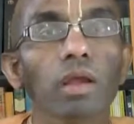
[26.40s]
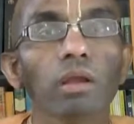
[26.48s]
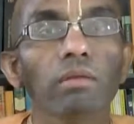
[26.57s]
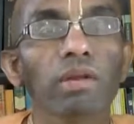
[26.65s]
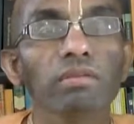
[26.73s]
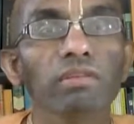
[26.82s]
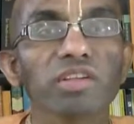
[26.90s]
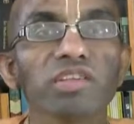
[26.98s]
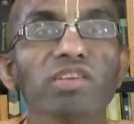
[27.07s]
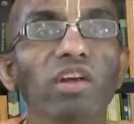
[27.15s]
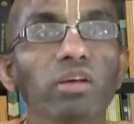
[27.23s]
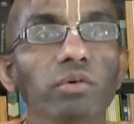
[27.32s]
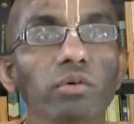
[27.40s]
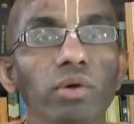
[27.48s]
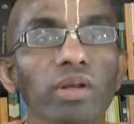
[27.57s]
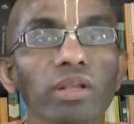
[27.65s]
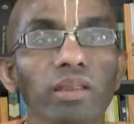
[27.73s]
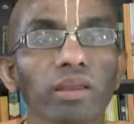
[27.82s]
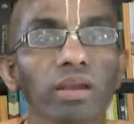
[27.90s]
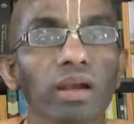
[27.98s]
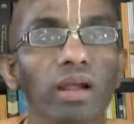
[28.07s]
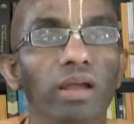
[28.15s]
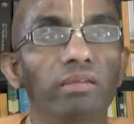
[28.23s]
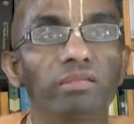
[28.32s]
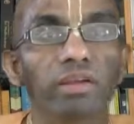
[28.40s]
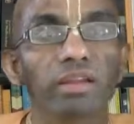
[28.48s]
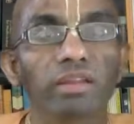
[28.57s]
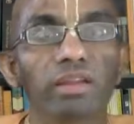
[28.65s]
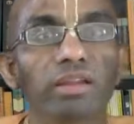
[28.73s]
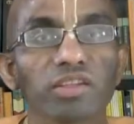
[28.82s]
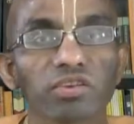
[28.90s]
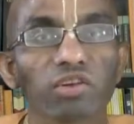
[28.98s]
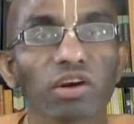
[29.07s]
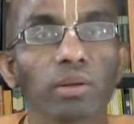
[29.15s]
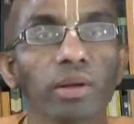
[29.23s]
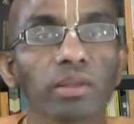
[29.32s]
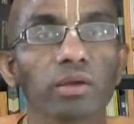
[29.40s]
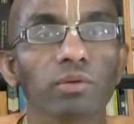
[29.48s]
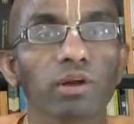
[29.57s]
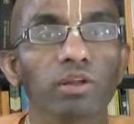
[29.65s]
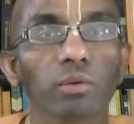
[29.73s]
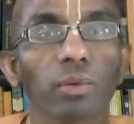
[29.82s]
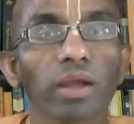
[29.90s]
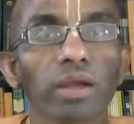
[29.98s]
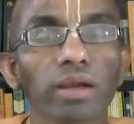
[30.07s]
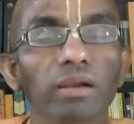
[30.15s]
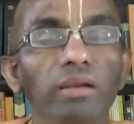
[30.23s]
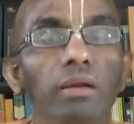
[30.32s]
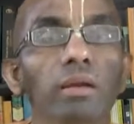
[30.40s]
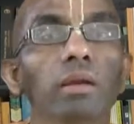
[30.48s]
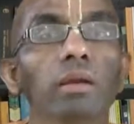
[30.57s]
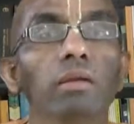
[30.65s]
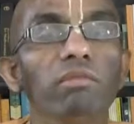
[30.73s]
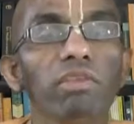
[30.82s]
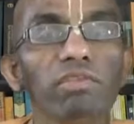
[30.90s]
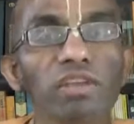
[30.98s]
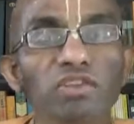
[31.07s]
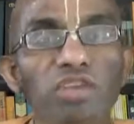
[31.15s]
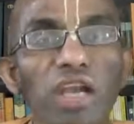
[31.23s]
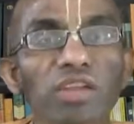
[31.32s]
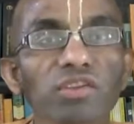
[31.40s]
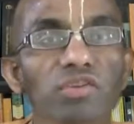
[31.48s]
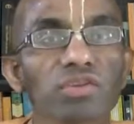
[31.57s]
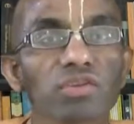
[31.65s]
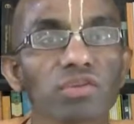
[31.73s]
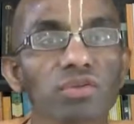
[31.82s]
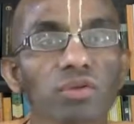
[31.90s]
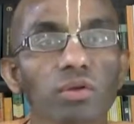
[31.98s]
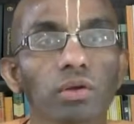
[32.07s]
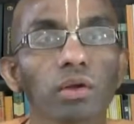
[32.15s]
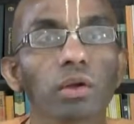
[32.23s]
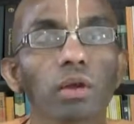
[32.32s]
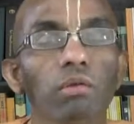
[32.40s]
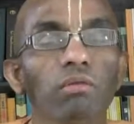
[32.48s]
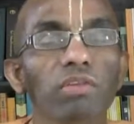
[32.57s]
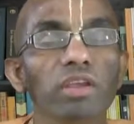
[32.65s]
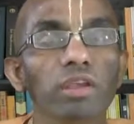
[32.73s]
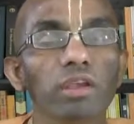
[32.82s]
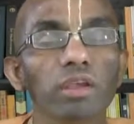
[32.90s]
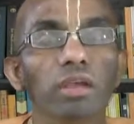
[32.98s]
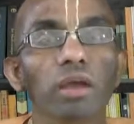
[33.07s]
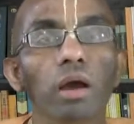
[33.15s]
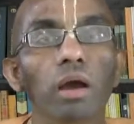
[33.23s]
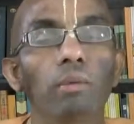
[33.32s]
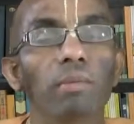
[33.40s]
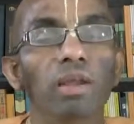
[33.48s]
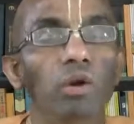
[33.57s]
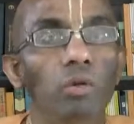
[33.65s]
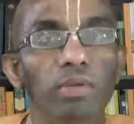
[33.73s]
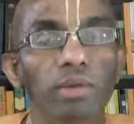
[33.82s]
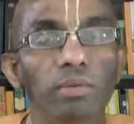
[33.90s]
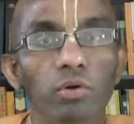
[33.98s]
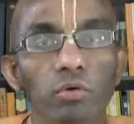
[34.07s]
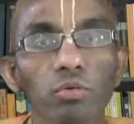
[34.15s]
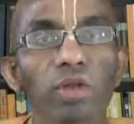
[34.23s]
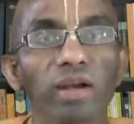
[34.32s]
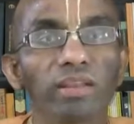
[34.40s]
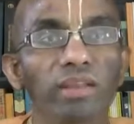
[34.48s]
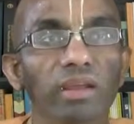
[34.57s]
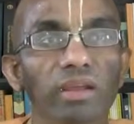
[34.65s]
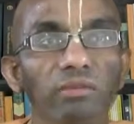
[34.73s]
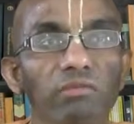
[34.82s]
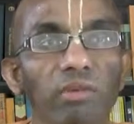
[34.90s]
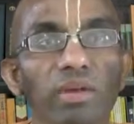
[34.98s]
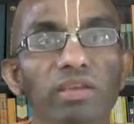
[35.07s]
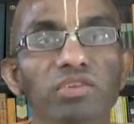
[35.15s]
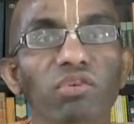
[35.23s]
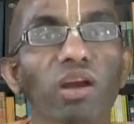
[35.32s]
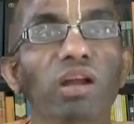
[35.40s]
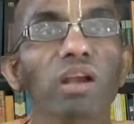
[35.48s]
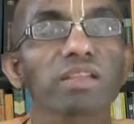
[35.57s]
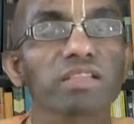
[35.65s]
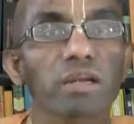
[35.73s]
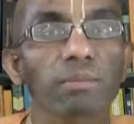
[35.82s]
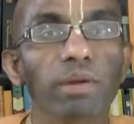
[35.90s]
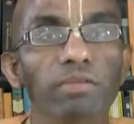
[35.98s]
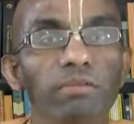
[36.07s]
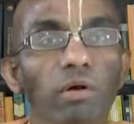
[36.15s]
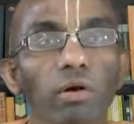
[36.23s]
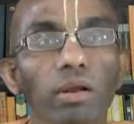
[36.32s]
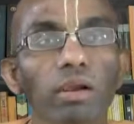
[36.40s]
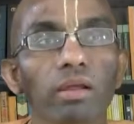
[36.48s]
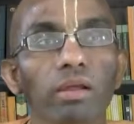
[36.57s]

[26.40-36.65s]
When we strive to do anything in life, anything constructive, anything worthwhile, we face challenges. We may not be able to do that thing. We may struggle and slip and fall.